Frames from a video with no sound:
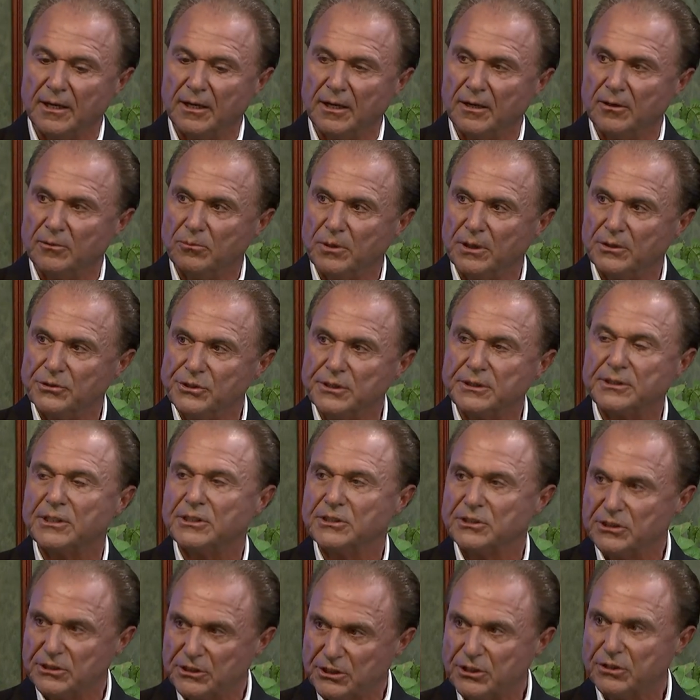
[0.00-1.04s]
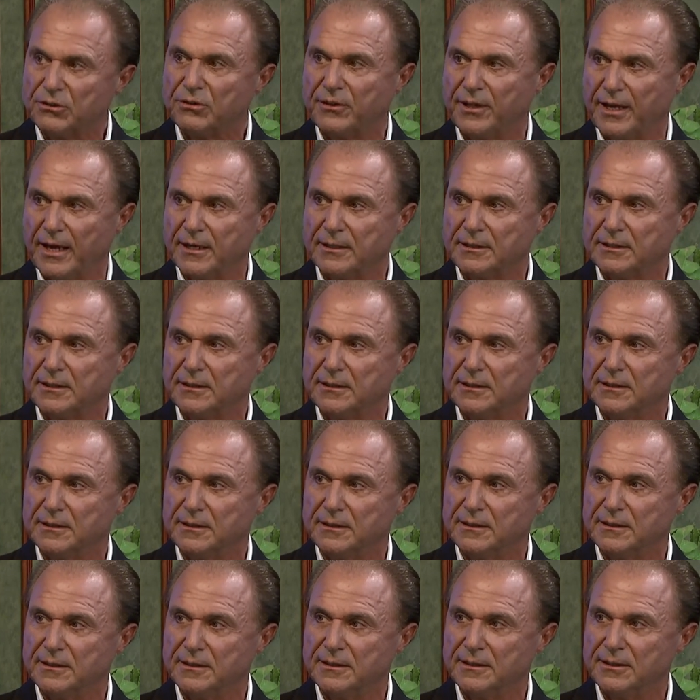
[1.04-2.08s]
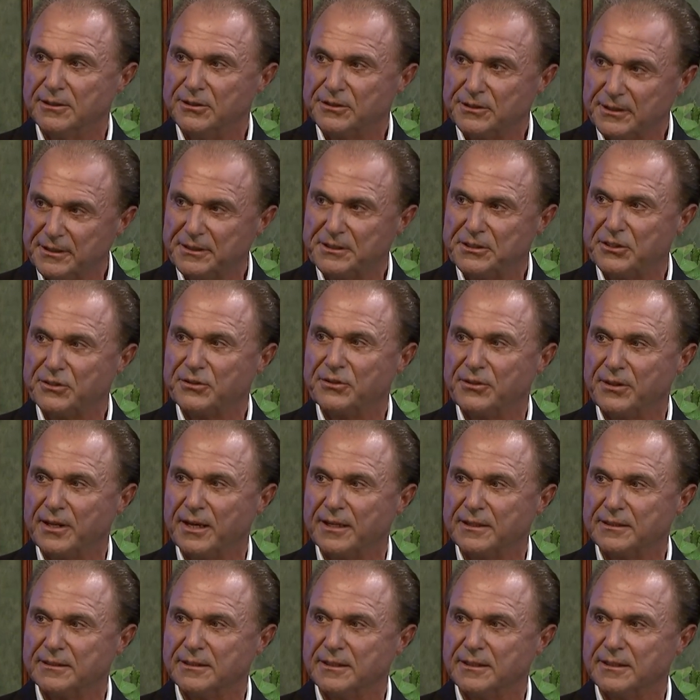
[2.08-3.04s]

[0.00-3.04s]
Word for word: Uh, well, you can cure that. You can cure that.